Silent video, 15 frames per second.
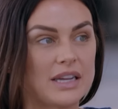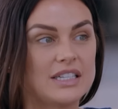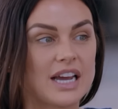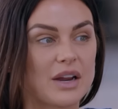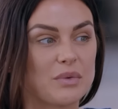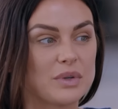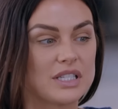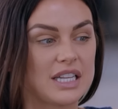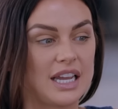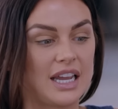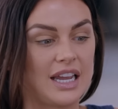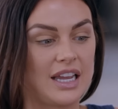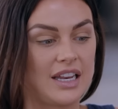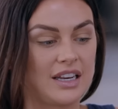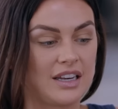my dad was
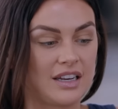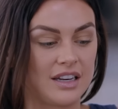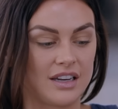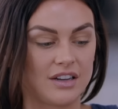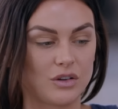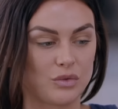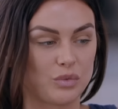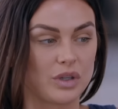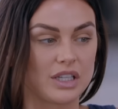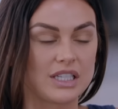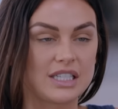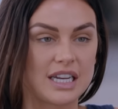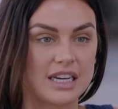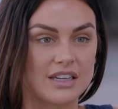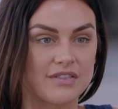in real
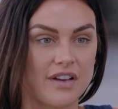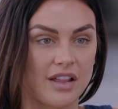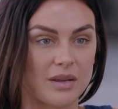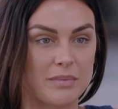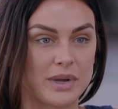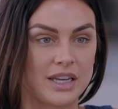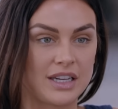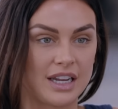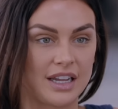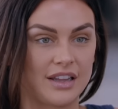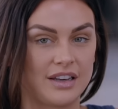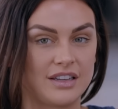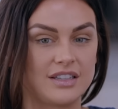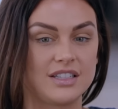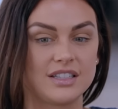estate development
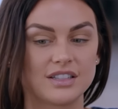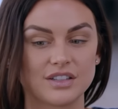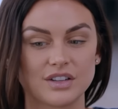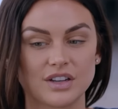and